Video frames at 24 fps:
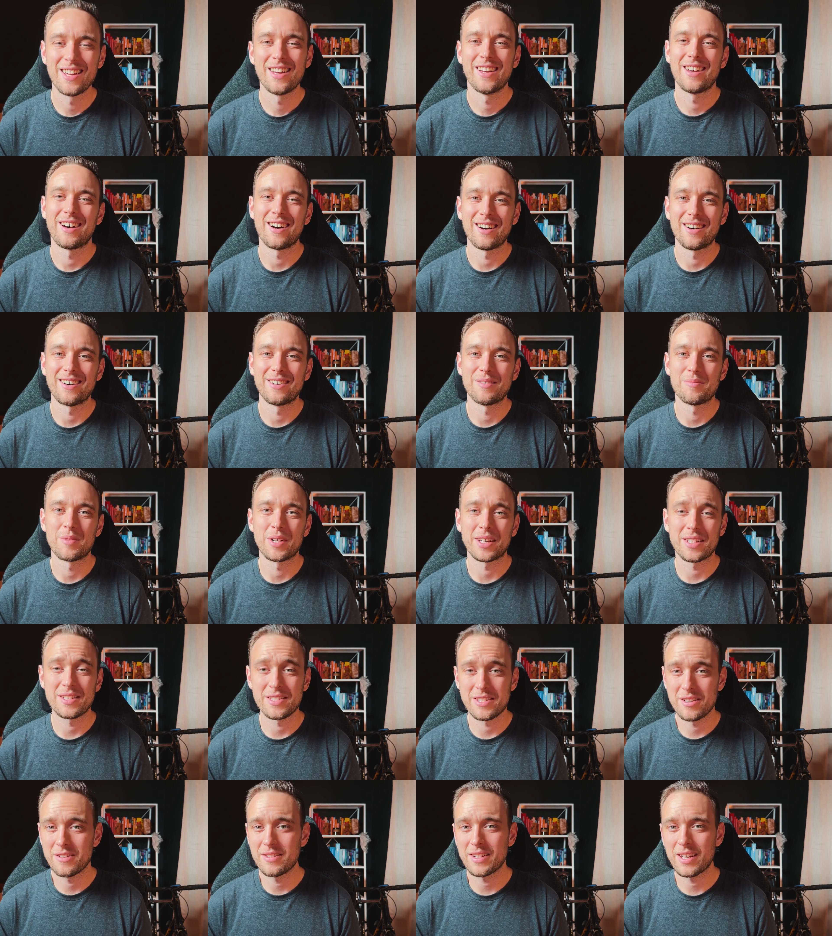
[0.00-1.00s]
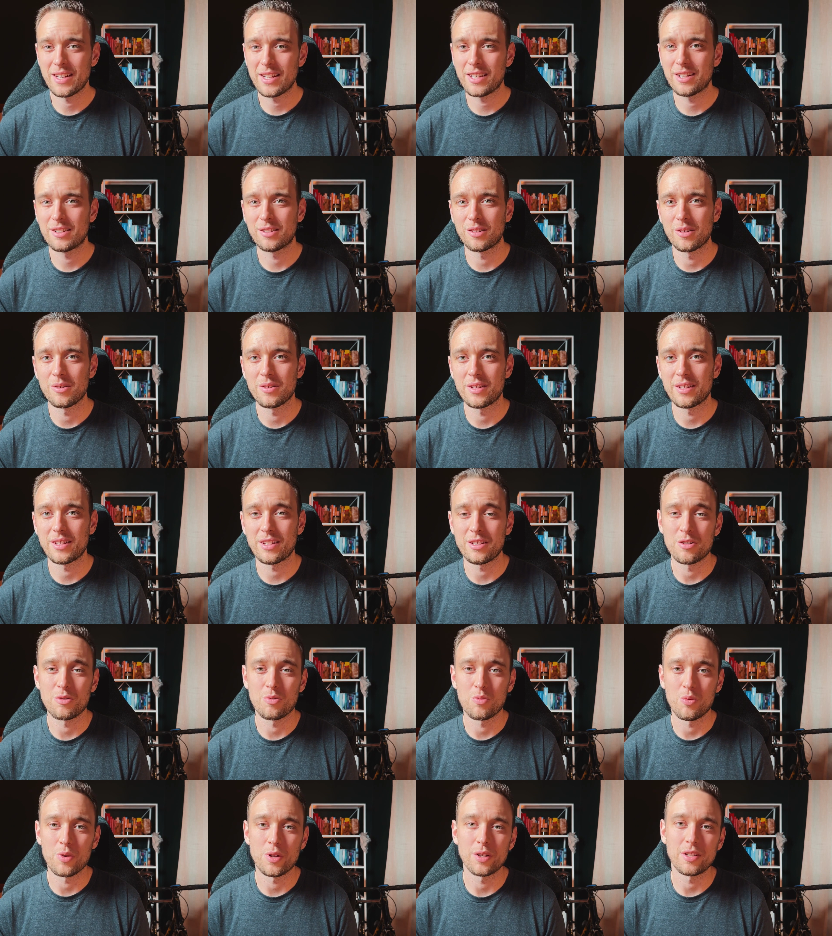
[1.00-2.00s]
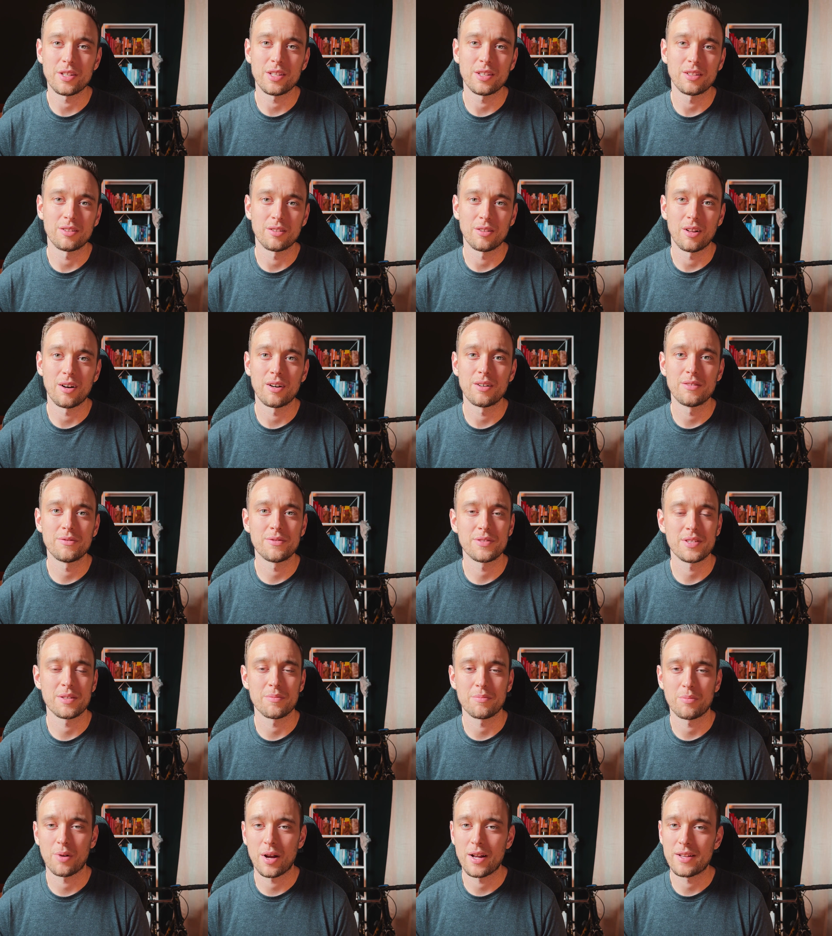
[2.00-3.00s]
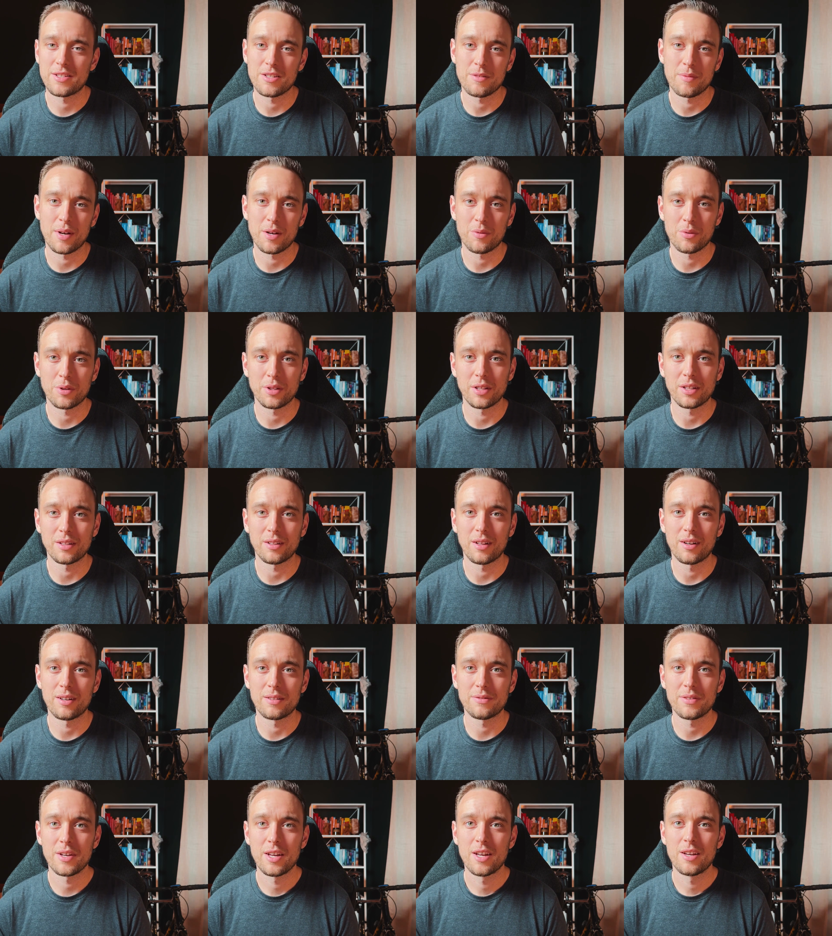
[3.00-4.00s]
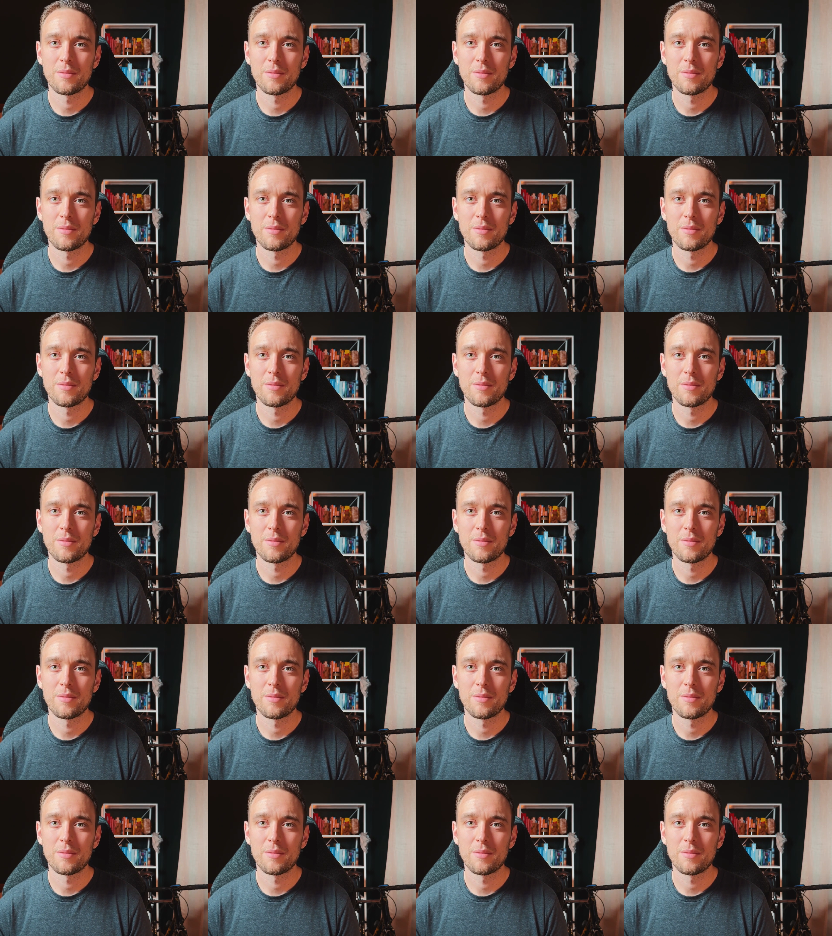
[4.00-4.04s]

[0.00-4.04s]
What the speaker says: consider getting clothing that you really love, some brands you might really love,